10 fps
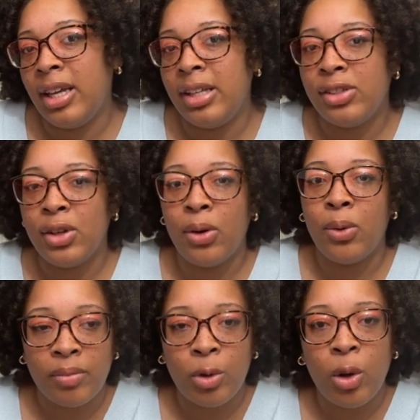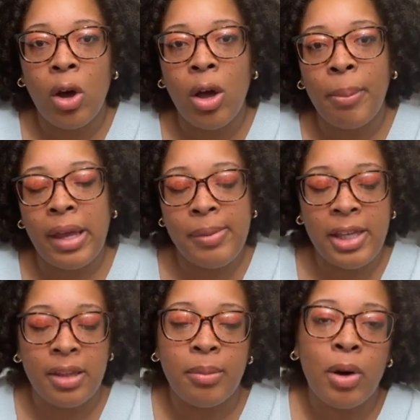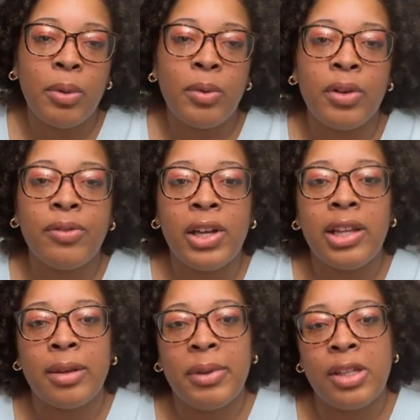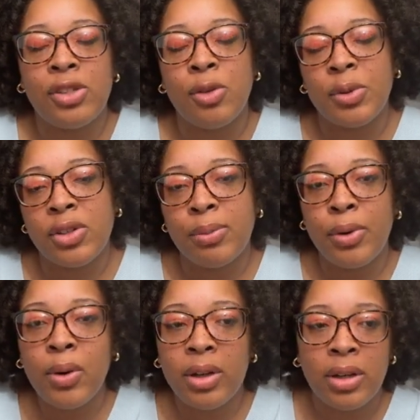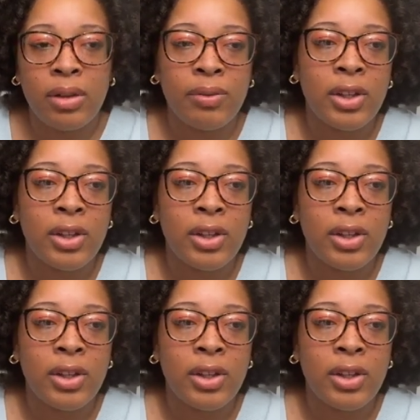And so maybe in the moment, what felt like being super supportive